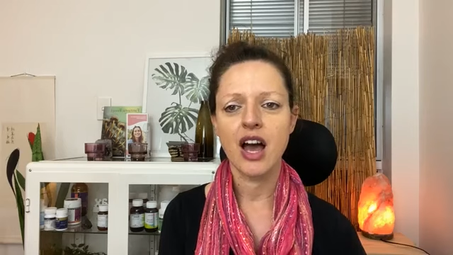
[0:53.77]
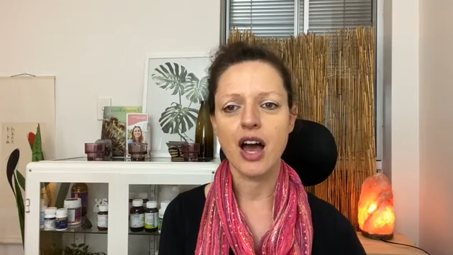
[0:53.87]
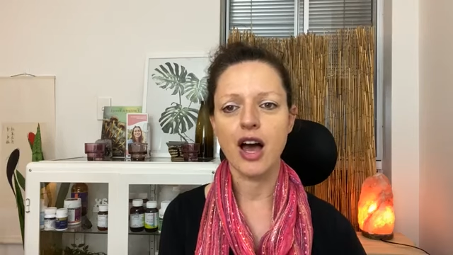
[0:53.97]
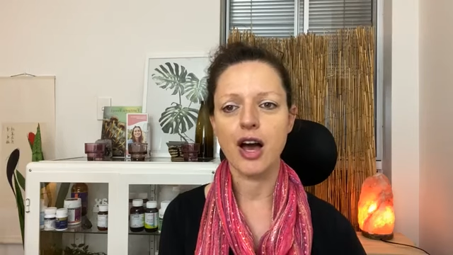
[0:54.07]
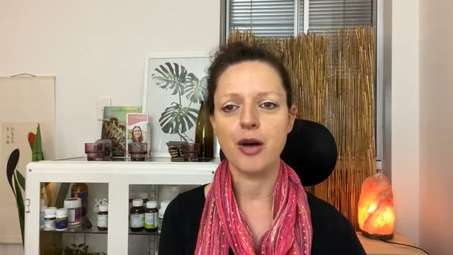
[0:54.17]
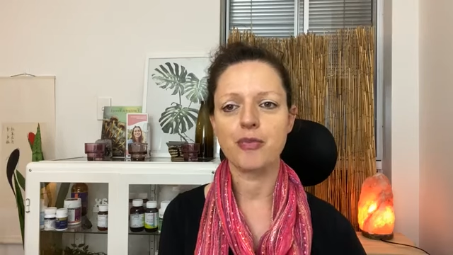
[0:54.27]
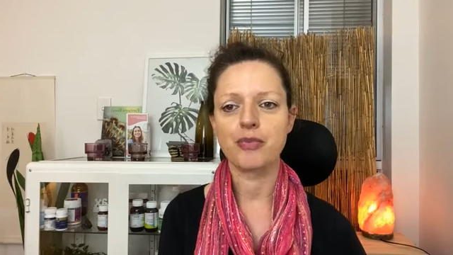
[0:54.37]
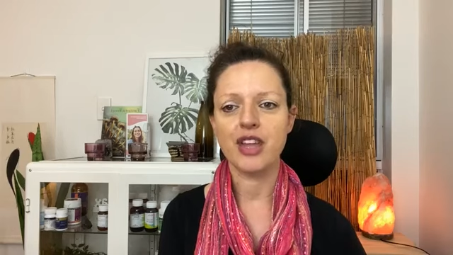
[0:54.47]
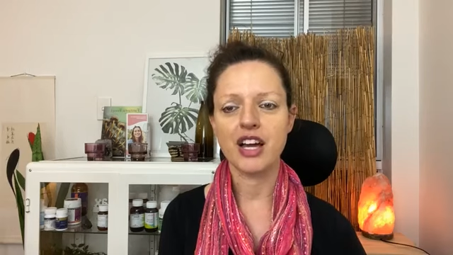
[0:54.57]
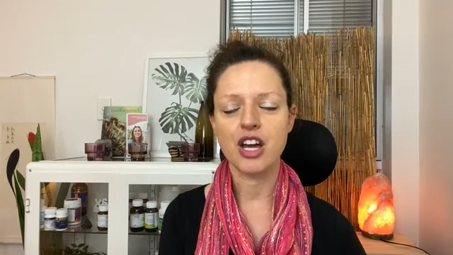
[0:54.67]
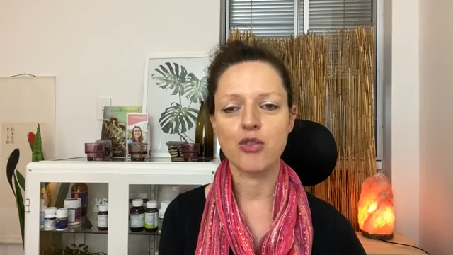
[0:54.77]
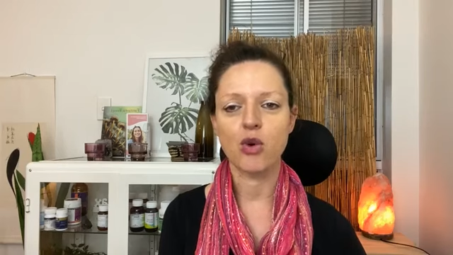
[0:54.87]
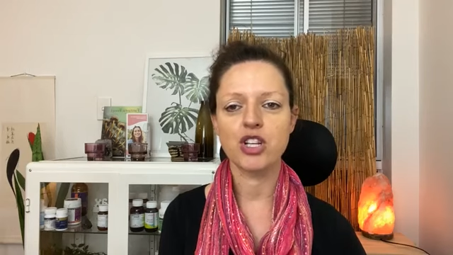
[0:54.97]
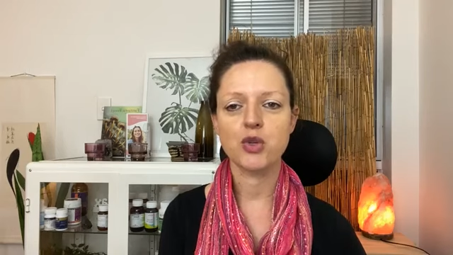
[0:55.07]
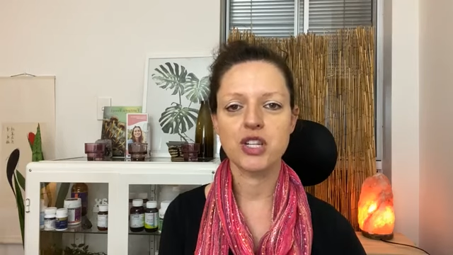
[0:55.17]
that kind of
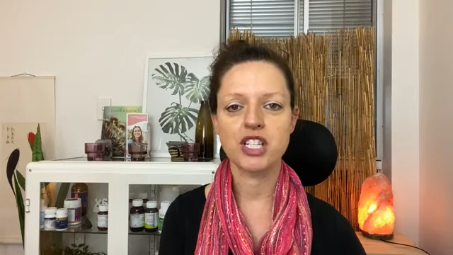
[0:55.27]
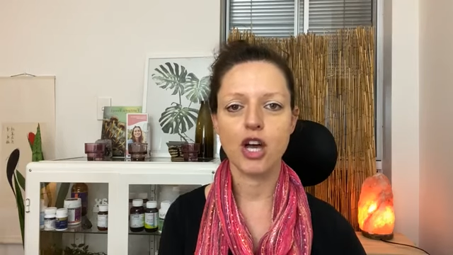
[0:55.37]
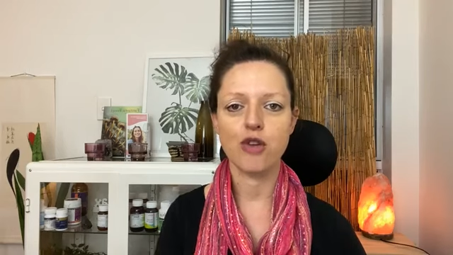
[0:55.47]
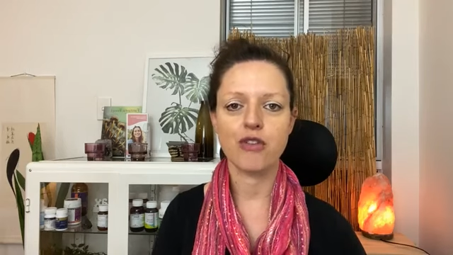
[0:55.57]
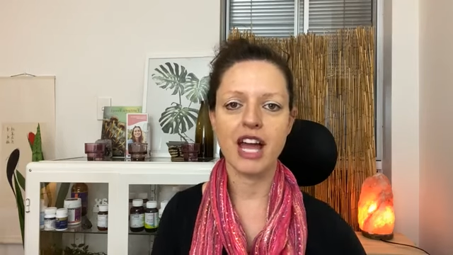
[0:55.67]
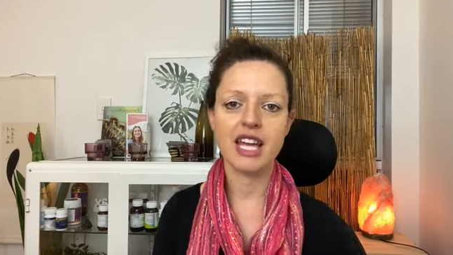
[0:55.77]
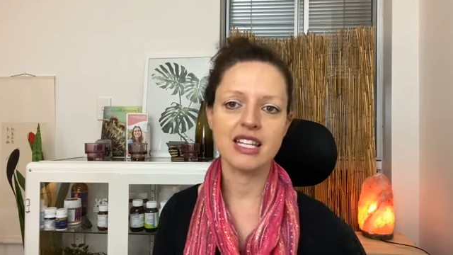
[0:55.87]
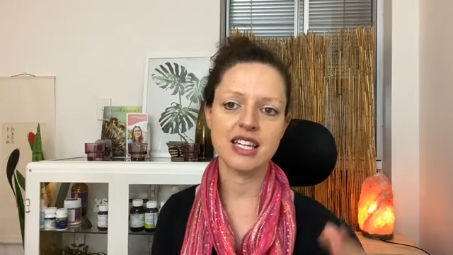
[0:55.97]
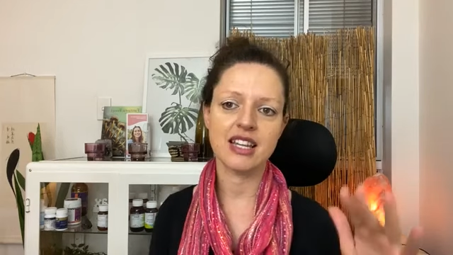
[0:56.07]
120 over 80.